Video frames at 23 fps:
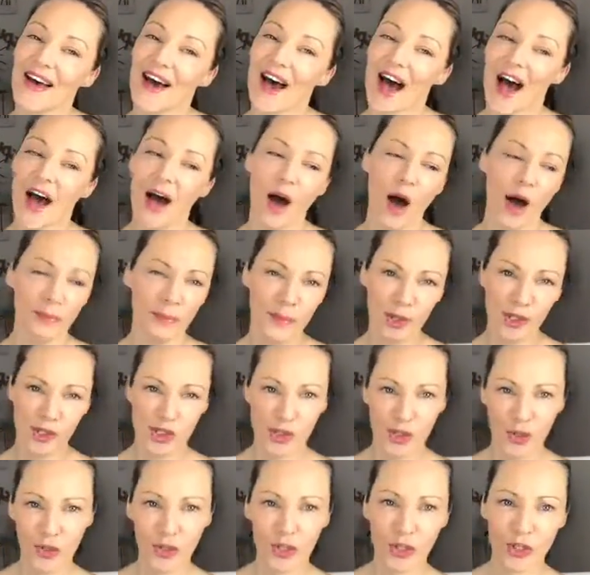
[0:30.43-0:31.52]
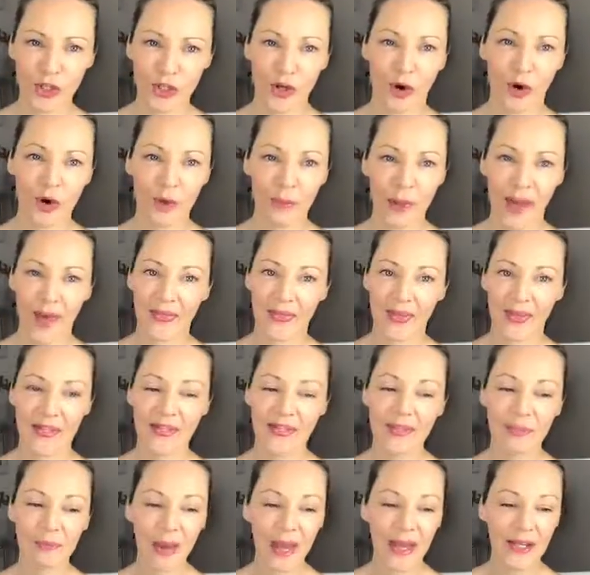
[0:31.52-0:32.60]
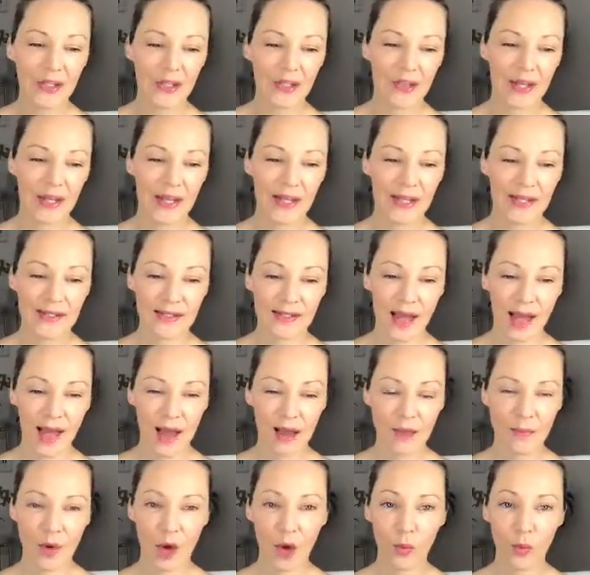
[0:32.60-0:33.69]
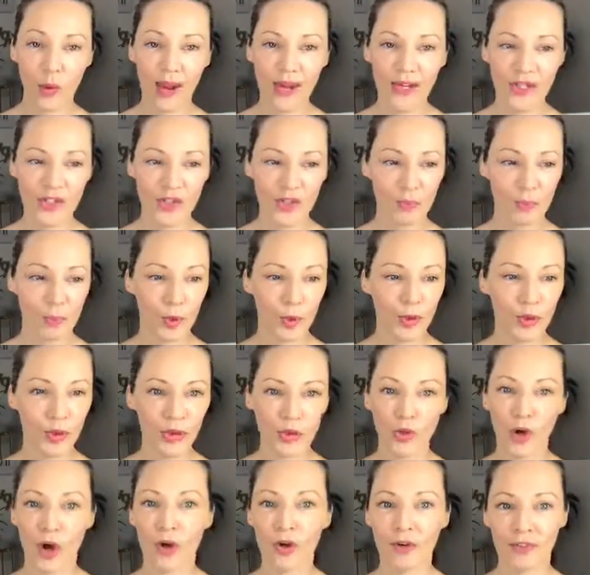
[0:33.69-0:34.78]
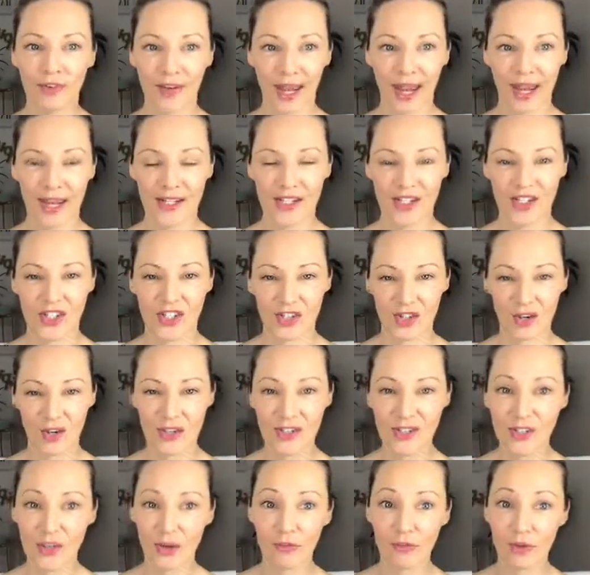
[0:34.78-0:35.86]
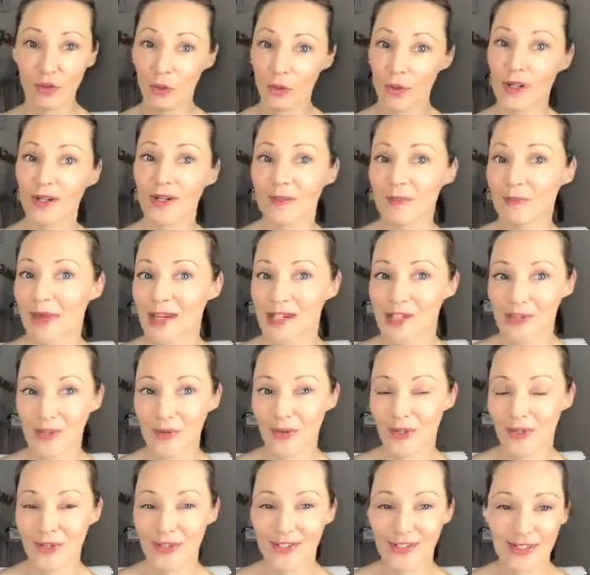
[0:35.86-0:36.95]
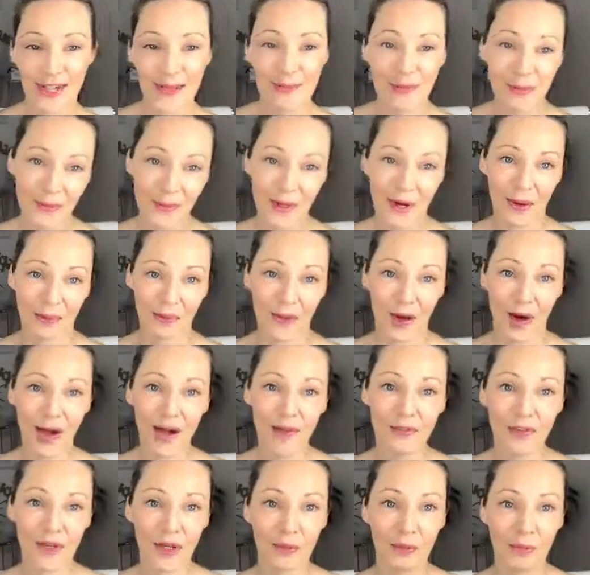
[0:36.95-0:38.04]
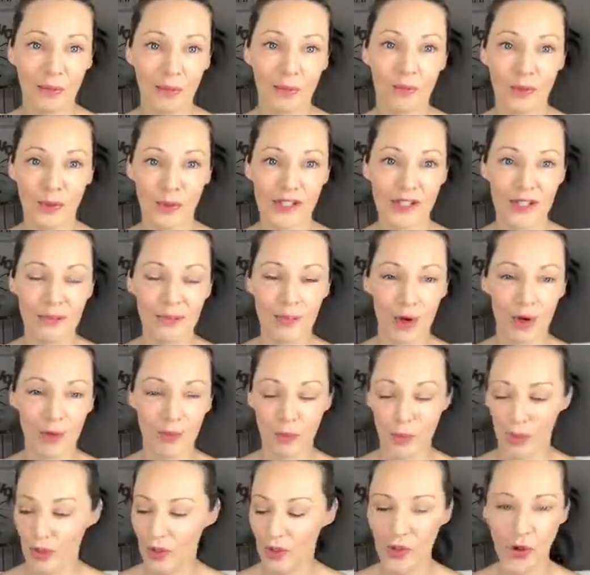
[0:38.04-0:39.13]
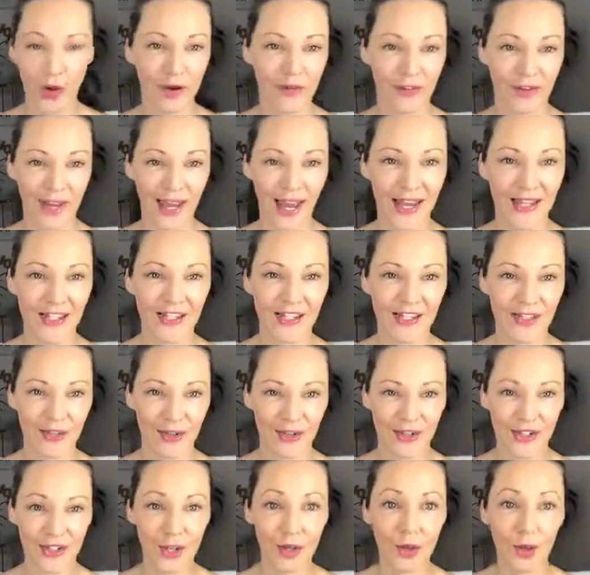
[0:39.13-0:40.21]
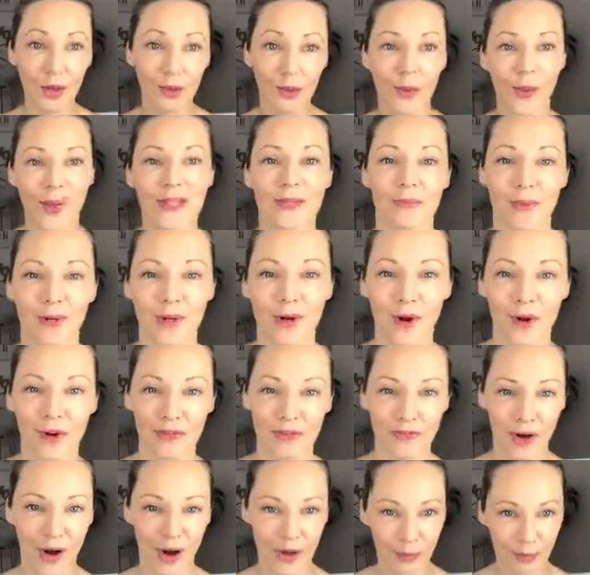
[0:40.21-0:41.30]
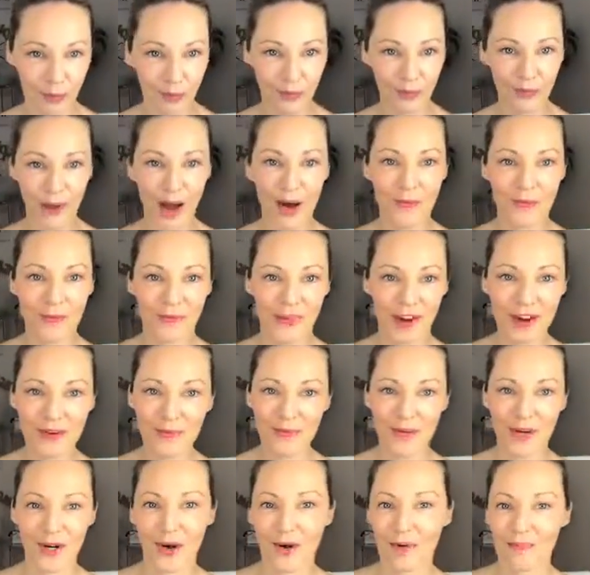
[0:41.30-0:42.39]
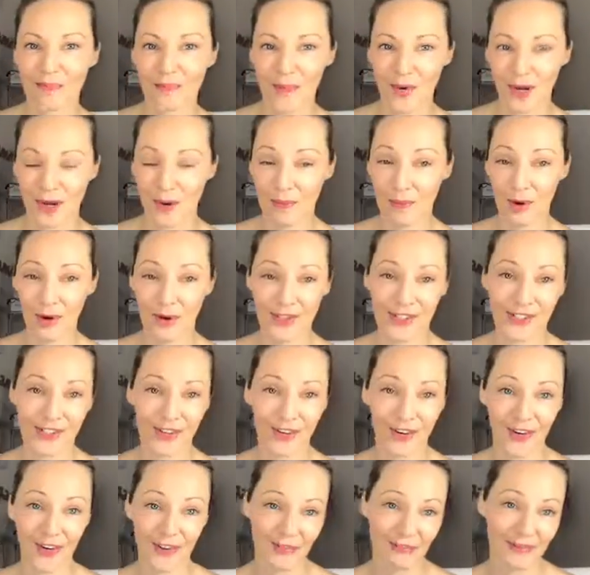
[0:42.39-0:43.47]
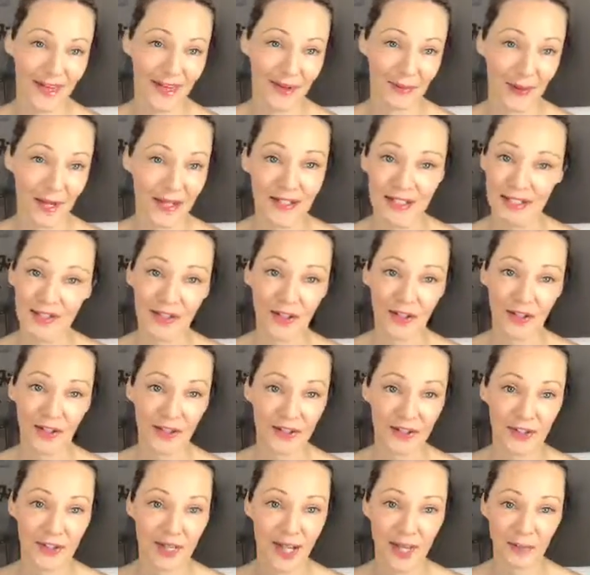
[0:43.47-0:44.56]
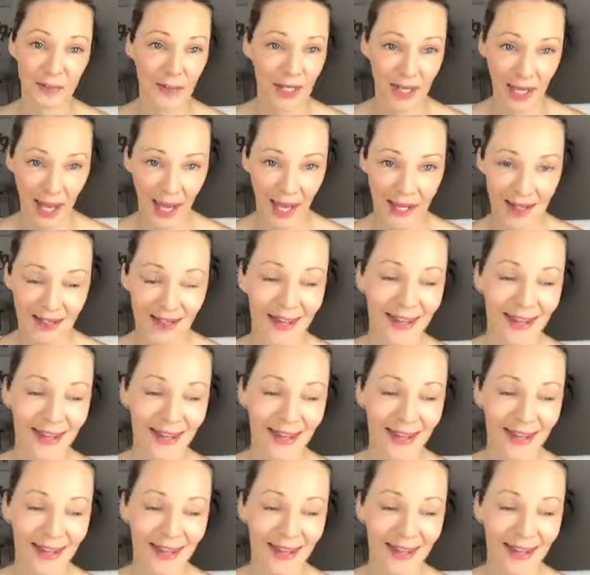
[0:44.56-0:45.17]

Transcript: I'm not sure that you know about this, but there's a way to put your notifications on. So if you want to make sure that you see me when I'm live, you can put your notifications on, so you'll always be notified up front when I'm on. So anyway, didn't know you could do that, but you can.